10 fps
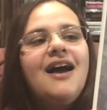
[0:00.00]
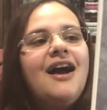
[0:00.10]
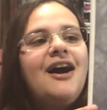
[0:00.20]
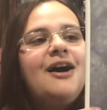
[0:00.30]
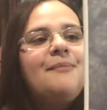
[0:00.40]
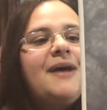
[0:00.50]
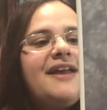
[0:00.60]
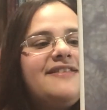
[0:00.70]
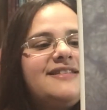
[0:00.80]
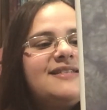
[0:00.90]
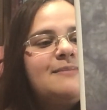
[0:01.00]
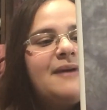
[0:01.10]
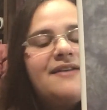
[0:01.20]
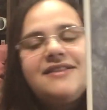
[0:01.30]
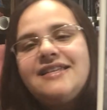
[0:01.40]
And this is
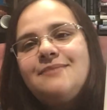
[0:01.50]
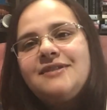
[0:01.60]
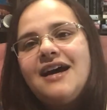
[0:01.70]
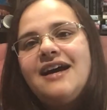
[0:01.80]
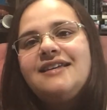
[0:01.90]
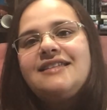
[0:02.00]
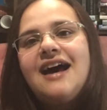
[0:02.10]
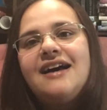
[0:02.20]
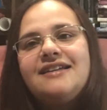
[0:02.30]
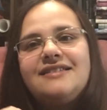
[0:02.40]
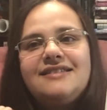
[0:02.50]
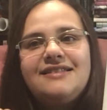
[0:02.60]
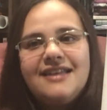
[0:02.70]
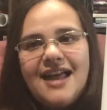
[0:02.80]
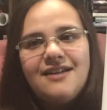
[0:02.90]
about the same size as
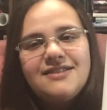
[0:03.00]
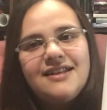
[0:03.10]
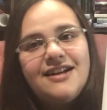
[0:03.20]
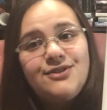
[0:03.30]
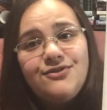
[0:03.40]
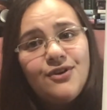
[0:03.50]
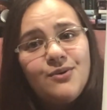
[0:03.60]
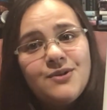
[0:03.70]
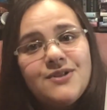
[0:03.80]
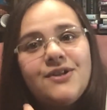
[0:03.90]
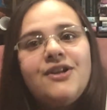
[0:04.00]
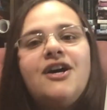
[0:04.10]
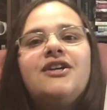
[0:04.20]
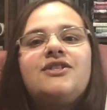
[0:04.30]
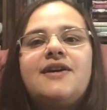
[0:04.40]
the counts that I do Frogwarts on.
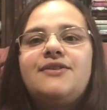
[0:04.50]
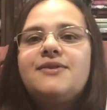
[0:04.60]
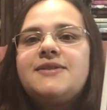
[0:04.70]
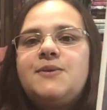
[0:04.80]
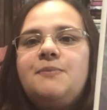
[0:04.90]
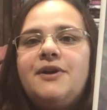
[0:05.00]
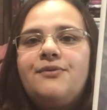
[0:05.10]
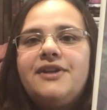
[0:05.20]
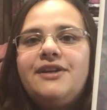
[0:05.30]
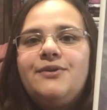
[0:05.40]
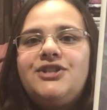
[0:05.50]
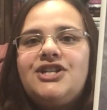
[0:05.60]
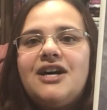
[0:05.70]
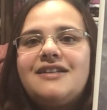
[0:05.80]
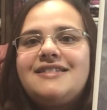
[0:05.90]
So I thought this would be a really good
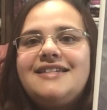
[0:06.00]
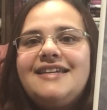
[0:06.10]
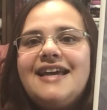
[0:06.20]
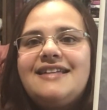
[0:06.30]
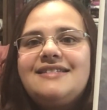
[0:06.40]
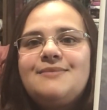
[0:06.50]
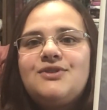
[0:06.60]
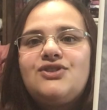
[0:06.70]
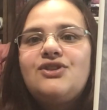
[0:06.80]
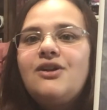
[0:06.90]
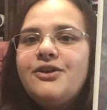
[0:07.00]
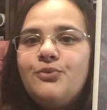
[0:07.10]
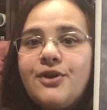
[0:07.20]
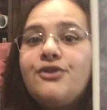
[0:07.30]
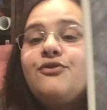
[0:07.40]
chance to get some solid
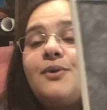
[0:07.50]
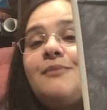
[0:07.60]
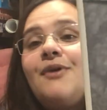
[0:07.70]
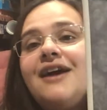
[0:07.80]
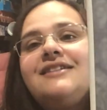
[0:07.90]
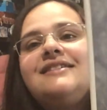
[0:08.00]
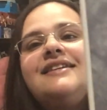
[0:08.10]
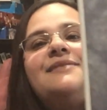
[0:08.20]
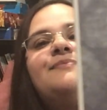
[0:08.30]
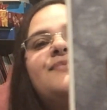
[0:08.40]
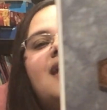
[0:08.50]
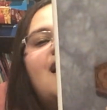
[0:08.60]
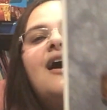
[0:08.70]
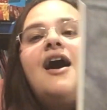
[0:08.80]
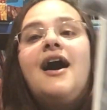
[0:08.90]
1/1 practice in.
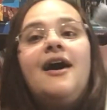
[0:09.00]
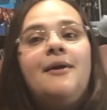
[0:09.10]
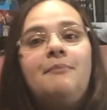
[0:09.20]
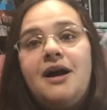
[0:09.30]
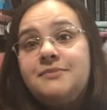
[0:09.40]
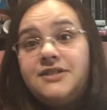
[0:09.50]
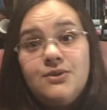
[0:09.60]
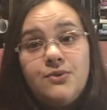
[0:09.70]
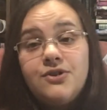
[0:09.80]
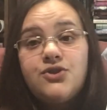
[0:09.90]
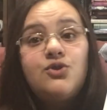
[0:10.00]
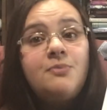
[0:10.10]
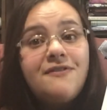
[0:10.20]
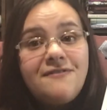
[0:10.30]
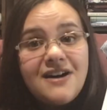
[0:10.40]
I'm still not
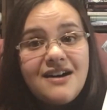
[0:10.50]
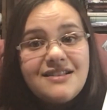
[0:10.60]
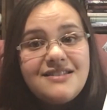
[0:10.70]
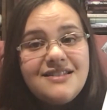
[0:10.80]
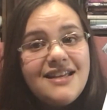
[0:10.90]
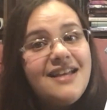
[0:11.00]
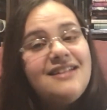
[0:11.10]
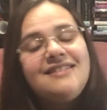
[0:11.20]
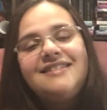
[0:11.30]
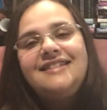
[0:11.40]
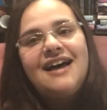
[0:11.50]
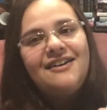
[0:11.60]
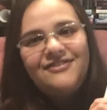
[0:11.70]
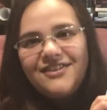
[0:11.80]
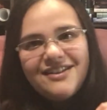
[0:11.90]
super fast. It's
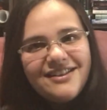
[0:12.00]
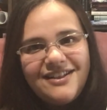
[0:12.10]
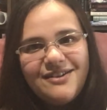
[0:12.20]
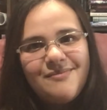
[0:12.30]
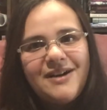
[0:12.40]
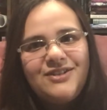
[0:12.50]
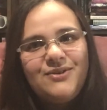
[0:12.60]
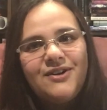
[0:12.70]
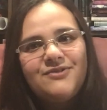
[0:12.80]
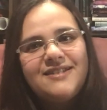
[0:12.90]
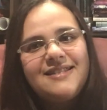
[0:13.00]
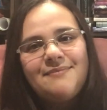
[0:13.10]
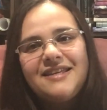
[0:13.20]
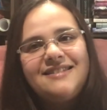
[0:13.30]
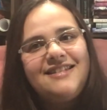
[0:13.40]
definitely not my 200
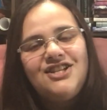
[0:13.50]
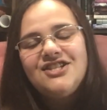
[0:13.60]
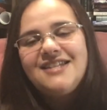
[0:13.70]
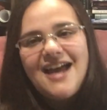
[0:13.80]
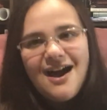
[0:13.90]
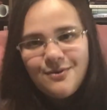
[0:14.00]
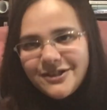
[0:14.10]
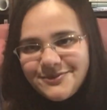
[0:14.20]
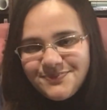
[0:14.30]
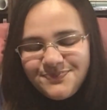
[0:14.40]
something stitches an hour,